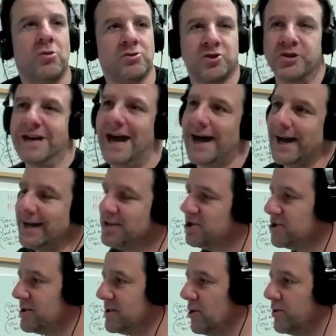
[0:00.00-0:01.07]
older
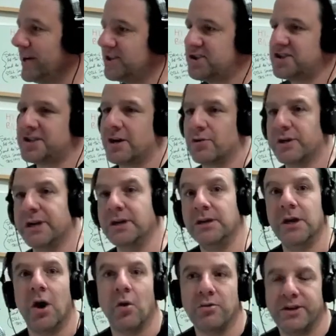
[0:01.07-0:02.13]
guys don't necessarily
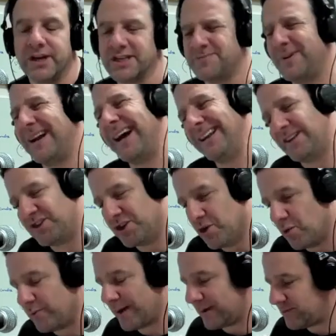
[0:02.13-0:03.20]
know this, but I
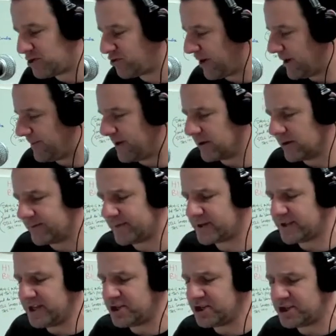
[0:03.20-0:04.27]
do. But I'm just trying to be a little
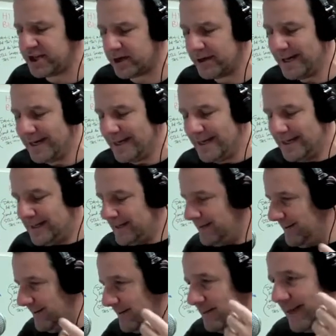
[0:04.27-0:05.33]
facetious here.
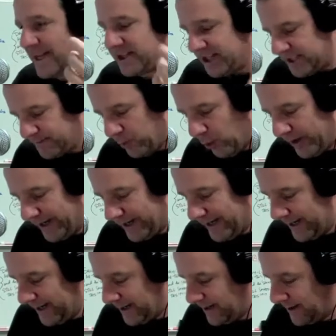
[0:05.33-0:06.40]
At this point
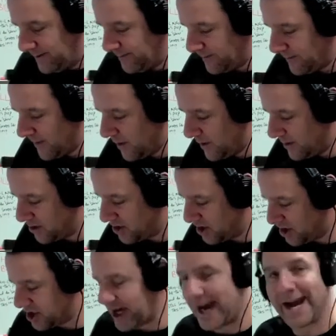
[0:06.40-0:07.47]
in
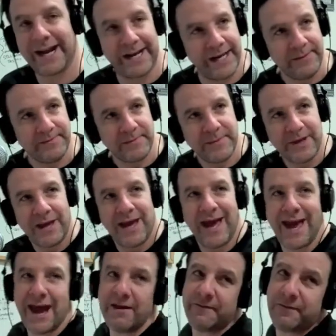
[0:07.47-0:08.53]
society,
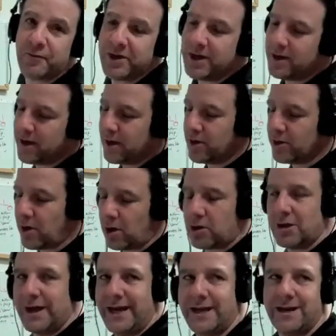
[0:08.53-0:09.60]
every
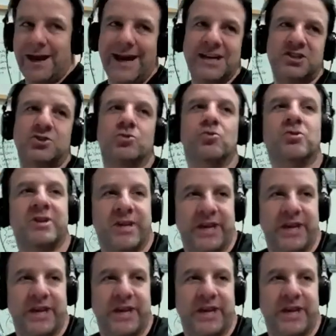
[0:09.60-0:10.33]
knucklehead high school